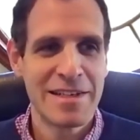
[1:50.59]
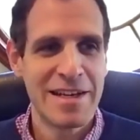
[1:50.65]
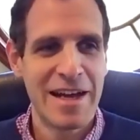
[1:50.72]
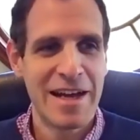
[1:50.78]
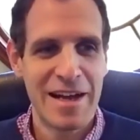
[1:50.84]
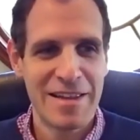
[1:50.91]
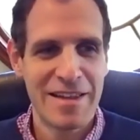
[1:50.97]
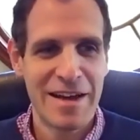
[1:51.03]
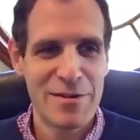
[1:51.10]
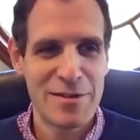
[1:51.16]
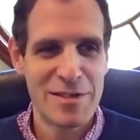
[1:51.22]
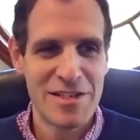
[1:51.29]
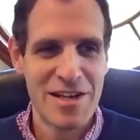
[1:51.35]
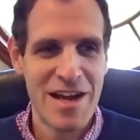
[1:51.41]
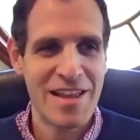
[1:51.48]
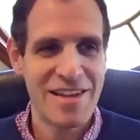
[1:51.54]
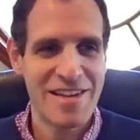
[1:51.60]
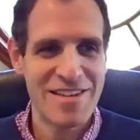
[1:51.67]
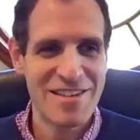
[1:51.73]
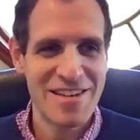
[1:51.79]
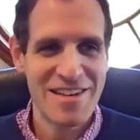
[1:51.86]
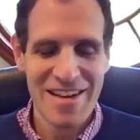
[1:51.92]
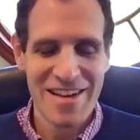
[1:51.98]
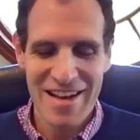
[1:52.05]
That was a
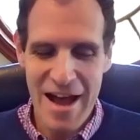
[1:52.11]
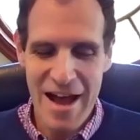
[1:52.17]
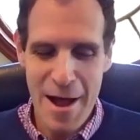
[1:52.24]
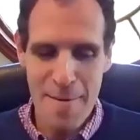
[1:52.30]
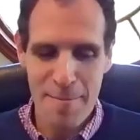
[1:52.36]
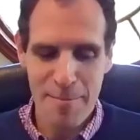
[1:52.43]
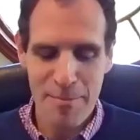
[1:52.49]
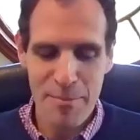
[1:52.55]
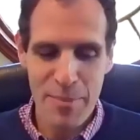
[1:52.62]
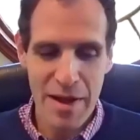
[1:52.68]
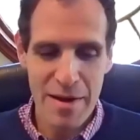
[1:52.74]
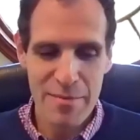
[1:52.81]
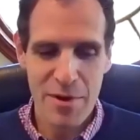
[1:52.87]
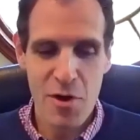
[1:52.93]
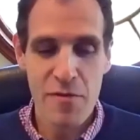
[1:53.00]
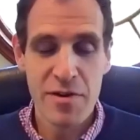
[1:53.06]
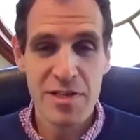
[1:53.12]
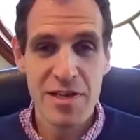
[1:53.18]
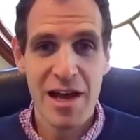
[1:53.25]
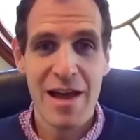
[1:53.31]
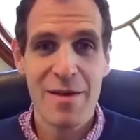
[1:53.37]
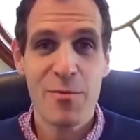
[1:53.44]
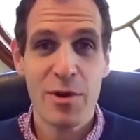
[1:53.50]
challenge. But over time,